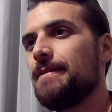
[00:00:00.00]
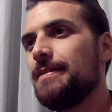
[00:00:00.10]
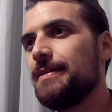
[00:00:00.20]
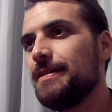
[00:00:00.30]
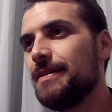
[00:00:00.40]

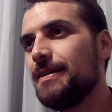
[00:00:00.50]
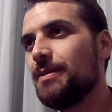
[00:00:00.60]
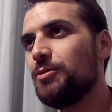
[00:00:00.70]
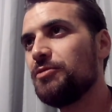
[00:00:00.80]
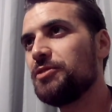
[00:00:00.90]

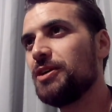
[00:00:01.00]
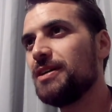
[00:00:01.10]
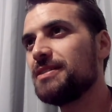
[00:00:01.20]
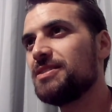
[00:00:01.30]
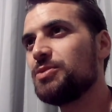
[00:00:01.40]
We've
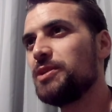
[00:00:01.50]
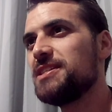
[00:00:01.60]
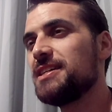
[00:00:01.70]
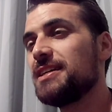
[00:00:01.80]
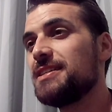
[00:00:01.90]
got 20
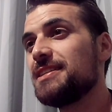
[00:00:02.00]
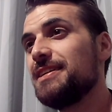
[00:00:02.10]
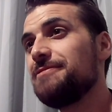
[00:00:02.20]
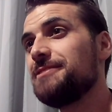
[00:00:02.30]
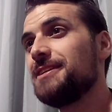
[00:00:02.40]
seconds
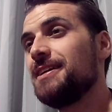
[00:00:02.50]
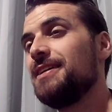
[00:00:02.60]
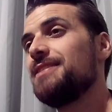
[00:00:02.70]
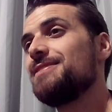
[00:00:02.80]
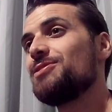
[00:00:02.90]
left,
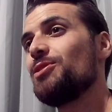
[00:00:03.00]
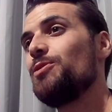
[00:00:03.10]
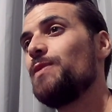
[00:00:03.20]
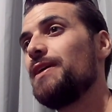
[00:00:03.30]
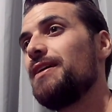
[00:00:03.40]

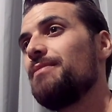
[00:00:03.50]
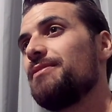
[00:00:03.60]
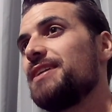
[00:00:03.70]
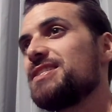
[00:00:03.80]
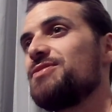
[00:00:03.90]
so
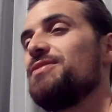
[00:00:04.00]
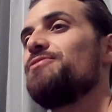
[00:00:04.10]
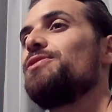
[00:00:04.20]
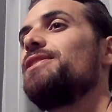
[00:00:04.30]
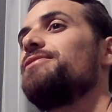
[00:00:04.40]
thanks
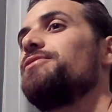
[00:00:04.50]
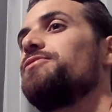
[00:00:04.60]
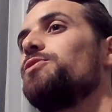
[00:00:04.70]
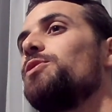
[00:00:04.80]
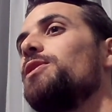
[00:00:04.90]
everyone
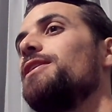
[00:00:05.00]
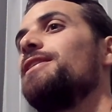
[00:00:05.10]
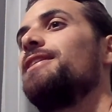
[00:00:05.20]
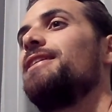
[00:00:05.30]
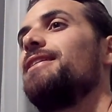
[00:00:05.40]
for
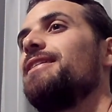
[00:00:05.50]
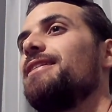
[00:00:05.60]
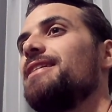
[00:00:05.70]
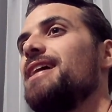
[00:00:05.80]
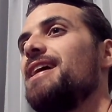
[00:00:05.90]

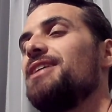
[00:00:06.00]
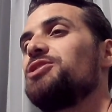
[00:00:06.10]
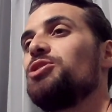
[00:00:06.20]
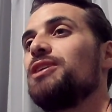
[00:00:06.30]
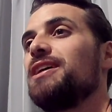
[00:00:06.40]

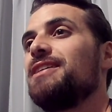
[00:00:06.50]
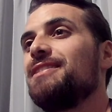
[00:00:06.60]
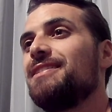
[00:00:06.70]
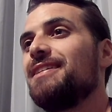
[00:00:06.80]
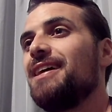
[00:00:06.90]
tuning in.
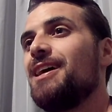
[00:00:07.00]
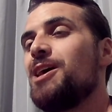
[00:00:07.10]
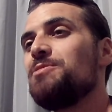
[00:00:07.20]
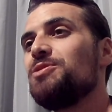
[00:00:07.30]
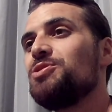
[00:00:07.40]
I
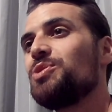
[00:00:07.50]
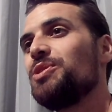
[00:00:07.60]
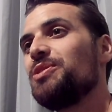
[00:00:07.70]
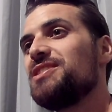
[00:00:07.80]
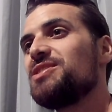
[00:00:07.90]
hope you enjoy
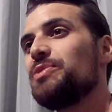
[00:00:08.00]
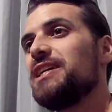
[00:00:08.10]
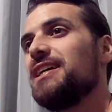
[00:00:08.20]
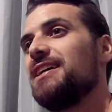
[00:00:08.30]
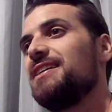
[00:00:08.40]
your Easter
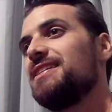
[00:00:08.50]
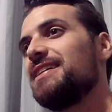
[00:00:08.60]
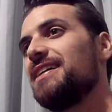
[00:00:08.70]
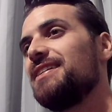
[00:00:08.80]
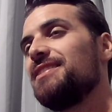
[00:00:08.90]
weekend,
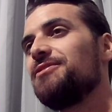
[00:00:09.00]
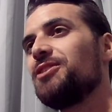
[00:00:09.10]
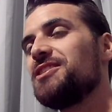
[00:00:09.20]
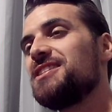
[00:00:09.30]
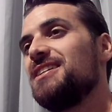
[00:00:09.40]
and if you've
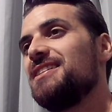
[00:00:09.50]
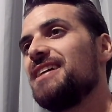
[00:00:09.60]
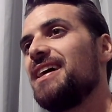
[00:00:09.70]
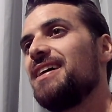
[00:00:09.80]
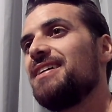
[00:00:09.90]
got the
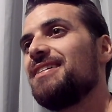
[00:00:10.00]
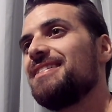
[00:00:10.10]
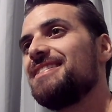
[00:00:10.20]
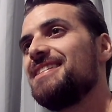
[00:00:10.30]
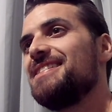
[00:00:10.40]

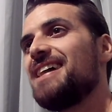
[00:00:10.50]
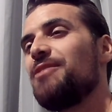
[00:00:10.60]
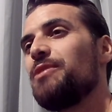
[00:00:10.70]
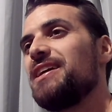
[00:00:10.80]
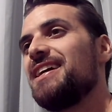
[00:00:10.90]
10-day
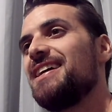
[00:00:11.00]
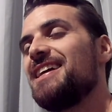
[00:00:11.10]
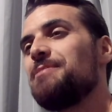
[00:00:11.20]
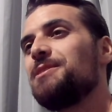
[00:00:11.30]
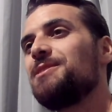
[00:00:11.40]
weekend
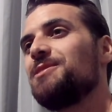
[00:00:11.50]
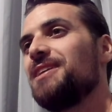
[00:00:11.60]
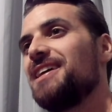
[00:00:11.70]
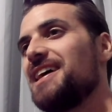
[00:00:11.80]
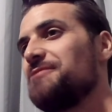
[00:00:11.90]
happening,
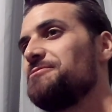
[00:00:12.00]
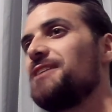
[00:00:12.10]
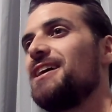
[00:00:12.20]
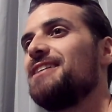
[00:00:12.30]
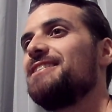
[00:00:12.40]
have
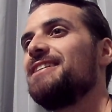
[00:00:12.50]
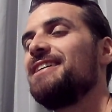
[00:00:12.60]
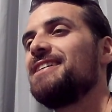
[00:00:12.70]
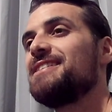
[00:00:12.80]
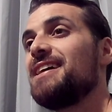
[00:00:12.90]
fun,
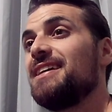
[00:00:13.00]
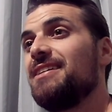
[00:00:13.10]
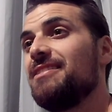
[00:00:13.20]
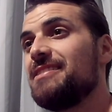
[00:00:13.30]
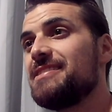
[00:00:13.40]
take
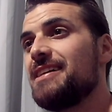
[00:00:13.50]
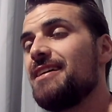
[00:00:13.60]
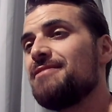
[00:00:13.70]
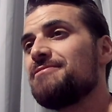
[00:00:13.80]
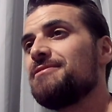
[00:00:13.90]
care of yourself,